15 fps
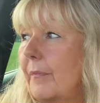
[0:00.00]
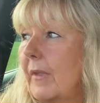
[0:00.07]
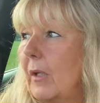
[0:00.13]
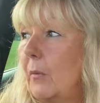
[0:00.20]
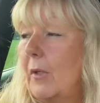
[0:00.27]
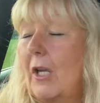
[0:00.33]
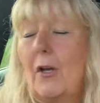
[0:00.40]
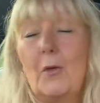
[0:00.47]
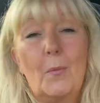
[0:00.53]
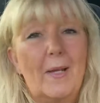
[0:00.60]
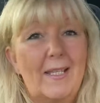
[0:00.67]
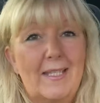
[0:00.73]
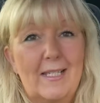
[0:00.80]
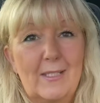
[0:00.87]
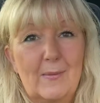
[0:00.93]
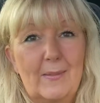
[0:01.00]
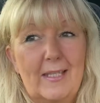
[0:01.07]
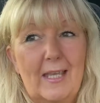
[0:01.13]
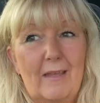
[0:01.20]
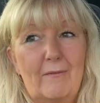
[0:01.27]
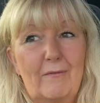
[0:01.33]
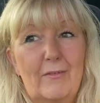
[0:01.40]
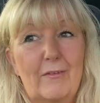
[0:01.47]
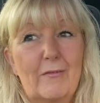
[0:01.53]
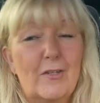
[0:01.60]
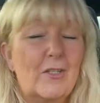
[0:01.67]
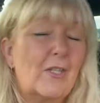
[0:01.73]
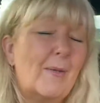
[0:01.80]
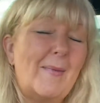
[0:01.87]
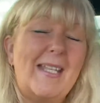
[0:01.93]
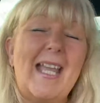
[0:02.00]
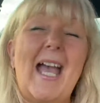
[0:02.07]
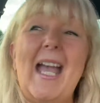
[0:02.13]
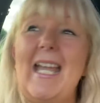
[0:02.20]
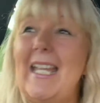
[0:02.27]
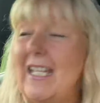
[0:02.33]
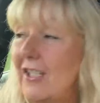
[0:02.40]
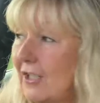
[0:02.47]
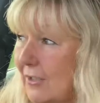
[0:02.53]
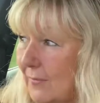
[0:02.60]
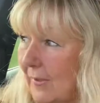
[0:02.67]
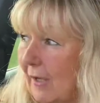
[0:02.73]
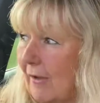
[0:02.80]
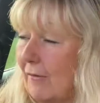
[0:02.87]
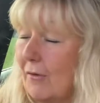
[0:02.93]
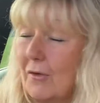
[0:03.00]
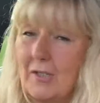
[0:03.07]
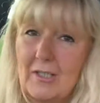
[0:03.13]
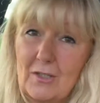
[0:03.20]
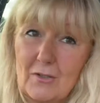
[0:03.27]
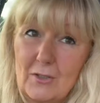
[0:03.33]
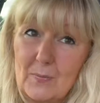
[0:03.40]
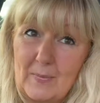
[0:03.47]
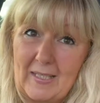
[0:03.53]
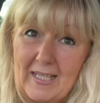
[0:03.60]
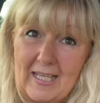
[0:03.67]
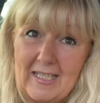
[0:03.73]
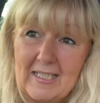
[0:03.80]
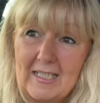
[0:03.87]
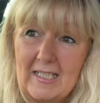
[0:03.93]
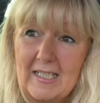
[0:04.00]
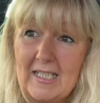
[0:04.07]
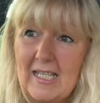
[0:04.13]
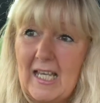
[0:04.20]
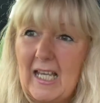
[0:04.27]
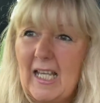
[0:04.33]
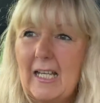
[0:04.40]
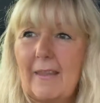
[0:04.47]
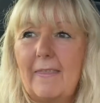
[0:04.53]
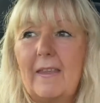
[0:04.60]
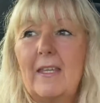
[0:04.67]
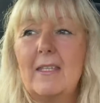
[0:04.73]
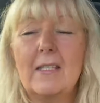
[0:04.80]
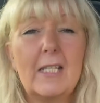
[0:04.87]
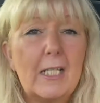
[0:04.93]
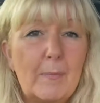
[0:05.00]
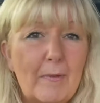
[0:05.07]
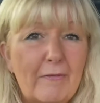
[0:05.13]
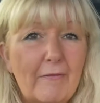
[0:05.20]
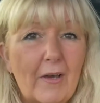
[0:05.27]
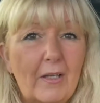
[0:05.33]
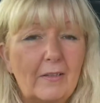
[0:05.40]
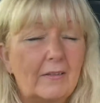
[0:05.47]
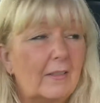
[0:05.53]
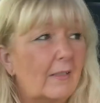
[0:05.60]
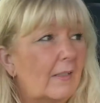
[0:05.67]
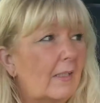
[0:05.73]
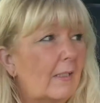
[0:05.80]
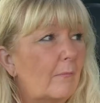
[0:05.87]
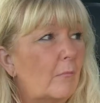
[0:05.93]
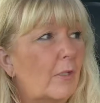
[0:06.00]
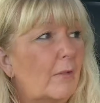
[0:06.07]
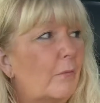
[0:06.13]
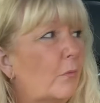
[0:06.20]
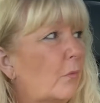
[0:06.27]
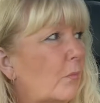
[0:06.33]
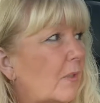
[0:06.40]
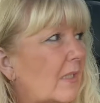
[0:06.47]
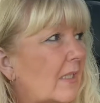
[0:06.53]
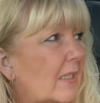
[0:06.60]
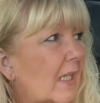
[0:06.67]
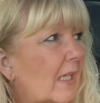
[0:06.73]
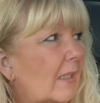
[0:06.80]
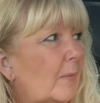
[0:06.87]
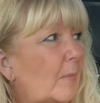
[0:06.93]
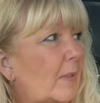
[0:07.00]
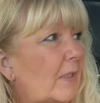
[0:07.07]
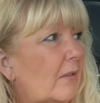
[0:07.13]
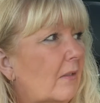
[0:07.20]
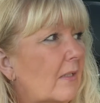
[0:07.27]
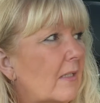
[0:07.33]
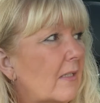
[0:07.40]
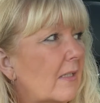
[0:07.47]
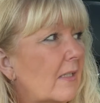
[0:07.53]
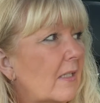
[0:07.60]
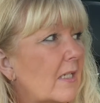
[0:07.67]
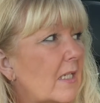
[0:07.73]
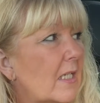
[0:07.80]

We're going away next weekend for the first time in ages. We're going on a dance weekender. And I think it's going to be fun. I think I'm looking forward to that. It'd be nice.